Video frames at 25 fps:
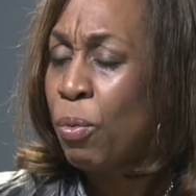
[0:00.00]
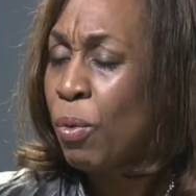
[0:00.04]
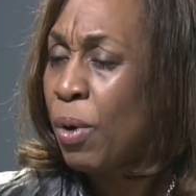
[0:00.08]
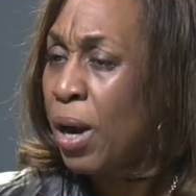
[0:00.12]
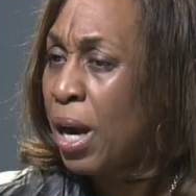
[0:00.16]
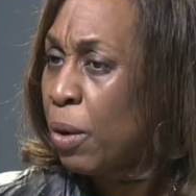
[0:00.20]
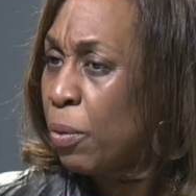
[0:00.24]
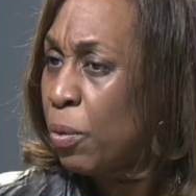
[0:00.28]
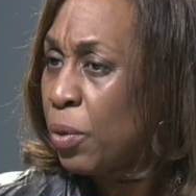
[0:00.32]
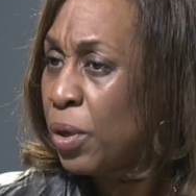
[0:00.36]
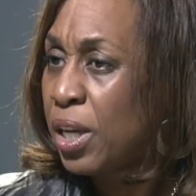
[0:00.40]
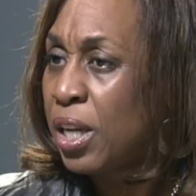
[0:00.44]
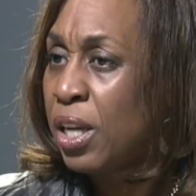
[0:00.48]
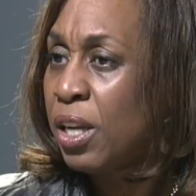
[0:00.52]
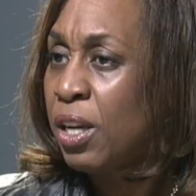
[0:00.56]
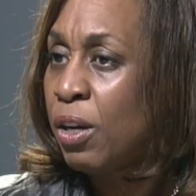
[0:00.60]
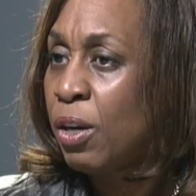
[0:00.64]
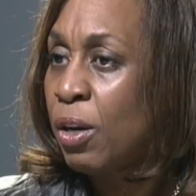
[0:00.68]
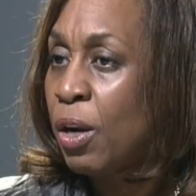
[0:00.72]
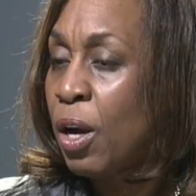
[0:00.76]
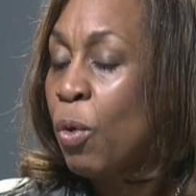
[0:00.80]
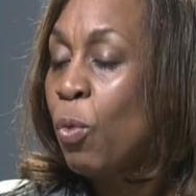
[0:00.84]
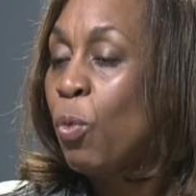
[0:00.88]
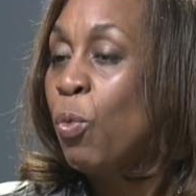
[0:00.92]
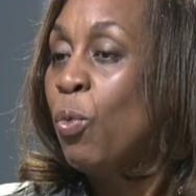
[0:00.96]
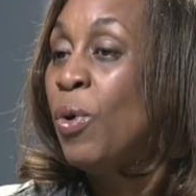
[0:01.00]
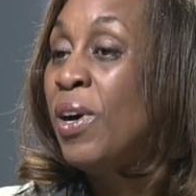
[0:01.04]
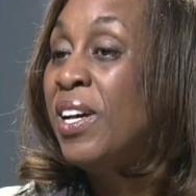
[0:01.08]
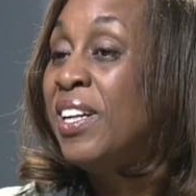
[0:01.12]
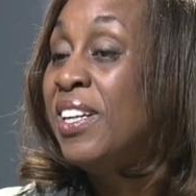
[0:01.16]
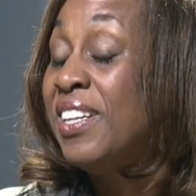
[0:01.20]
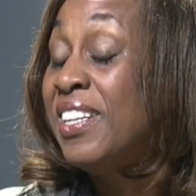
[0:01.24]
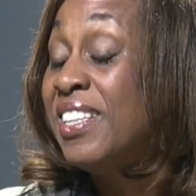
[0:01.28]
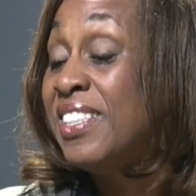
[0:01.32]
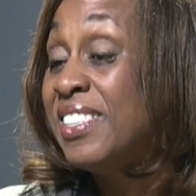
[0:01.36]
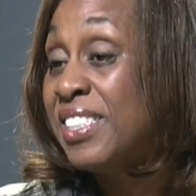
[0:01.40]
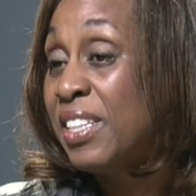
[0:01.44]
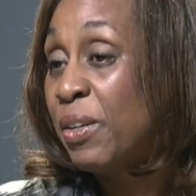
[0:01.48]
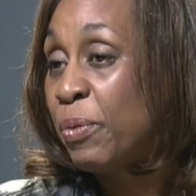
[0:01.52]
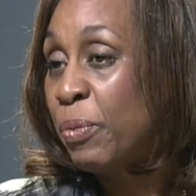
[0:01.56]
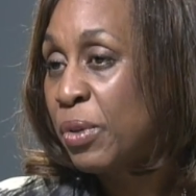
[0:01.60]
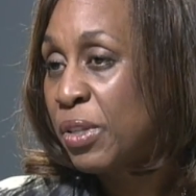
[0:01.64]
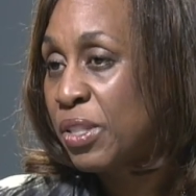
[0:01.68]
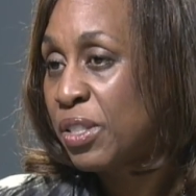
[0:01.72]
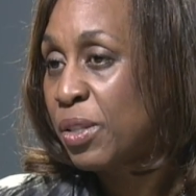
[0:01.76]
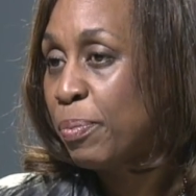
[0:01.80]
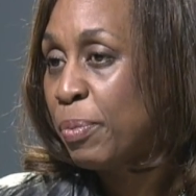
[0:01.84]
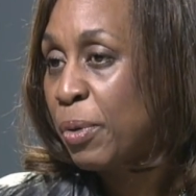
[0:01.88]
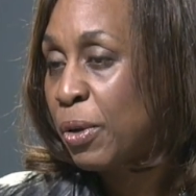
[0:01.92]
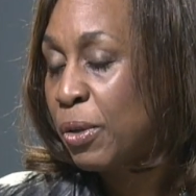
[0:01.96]
why we're here, and what it is that we're
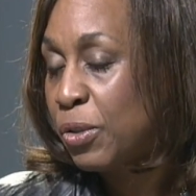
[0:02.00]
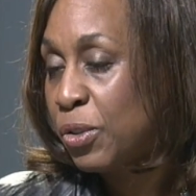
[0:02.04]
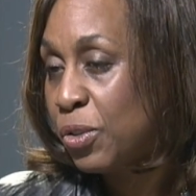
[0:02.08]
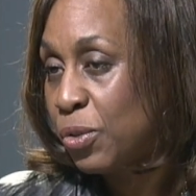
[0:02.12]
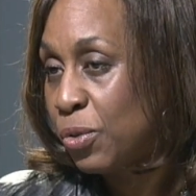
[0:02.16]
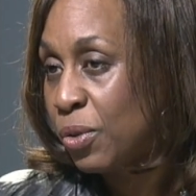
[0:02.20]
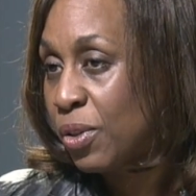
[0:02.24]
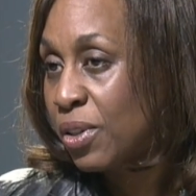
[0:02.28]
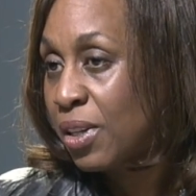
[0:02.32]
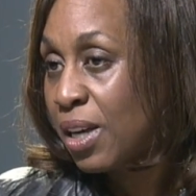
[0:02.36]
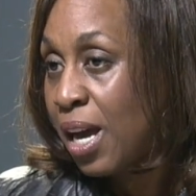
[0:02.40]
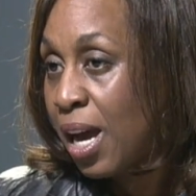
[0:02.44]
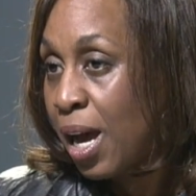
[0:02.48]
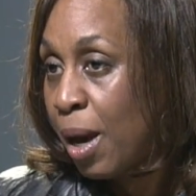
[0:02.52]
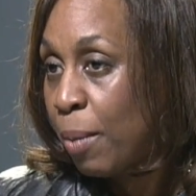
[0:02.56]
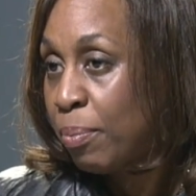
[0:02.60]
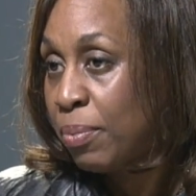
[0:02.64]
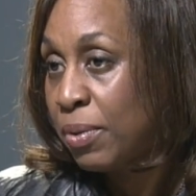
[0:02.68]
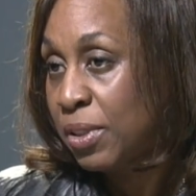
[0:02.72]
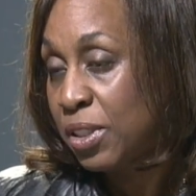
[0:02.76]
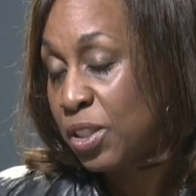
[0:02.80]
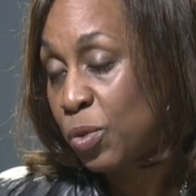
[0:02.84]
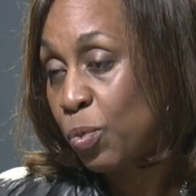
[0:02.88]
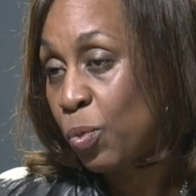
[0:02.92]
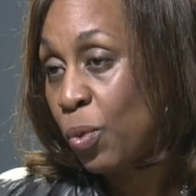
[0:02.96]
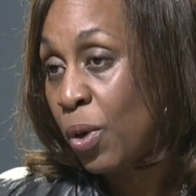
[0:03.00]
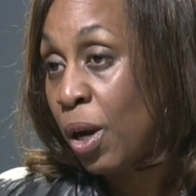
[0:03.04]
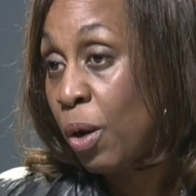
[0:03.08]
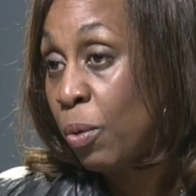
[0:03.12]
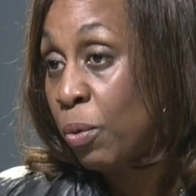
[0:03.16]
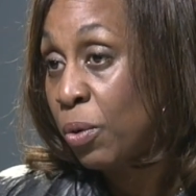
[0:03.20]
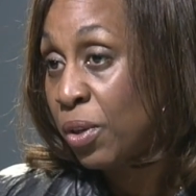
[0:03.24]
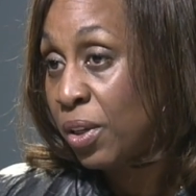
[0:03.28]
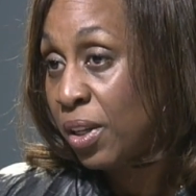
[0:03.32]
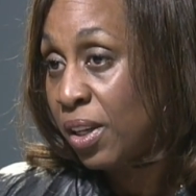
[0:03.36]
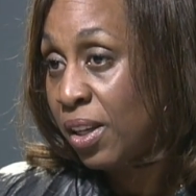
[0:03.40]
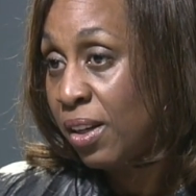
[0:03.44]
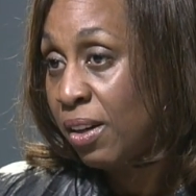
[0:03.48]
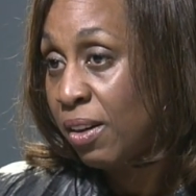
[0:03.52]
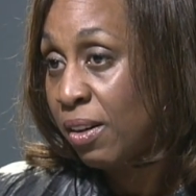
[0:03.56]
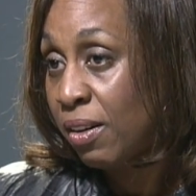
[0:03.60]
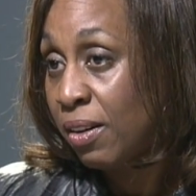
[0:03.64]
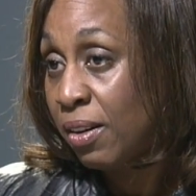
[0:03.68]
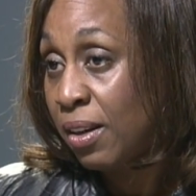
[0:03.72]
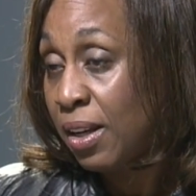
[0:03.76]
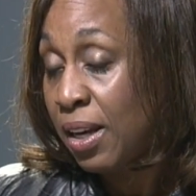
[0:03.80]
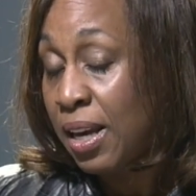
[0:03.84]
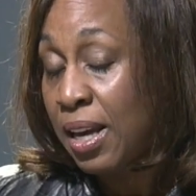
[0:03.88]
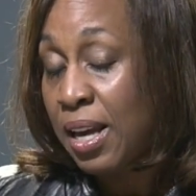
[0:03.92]
supposed to accomplish while we're here.